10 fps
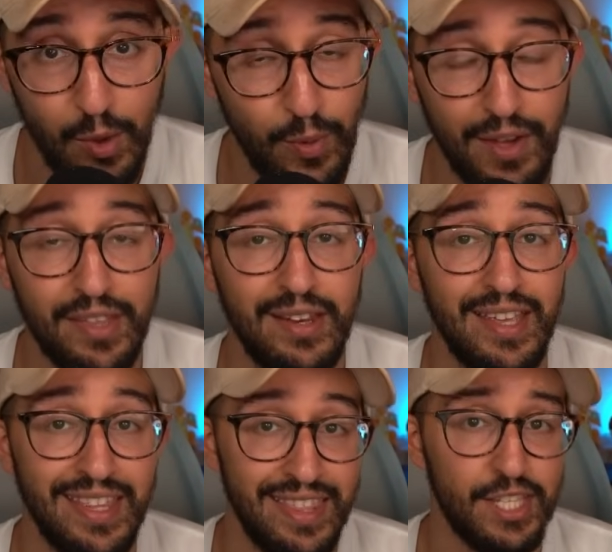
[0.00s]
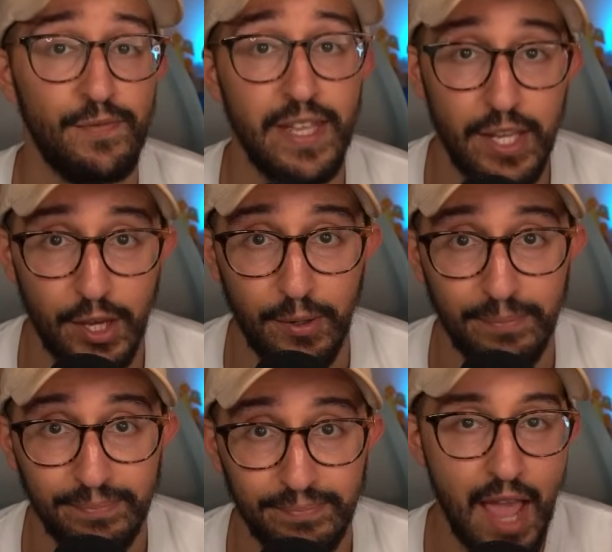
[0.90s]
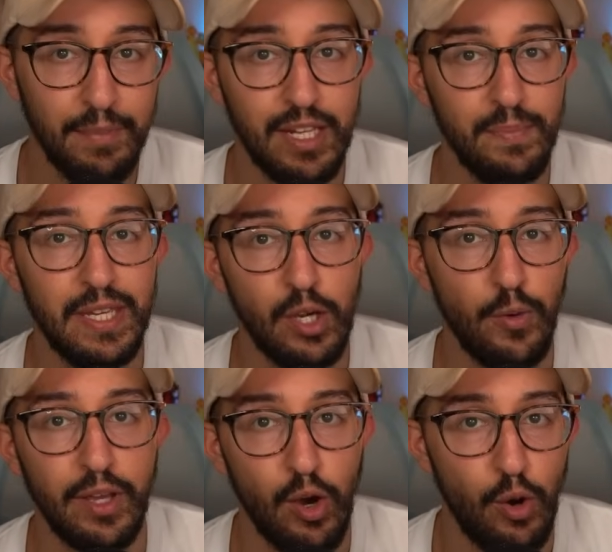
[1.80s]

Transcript: well then, in this video, I'm going to be going